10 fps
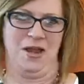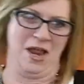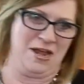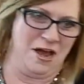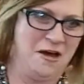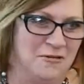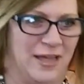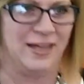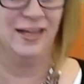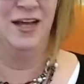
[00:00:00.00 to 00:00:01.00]
I know.
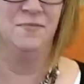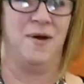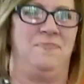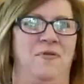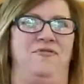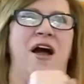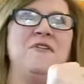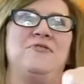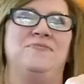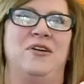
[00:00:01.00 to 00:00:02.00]
Like, my
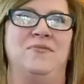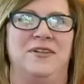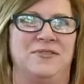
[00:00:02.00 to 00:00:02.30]
profound moment.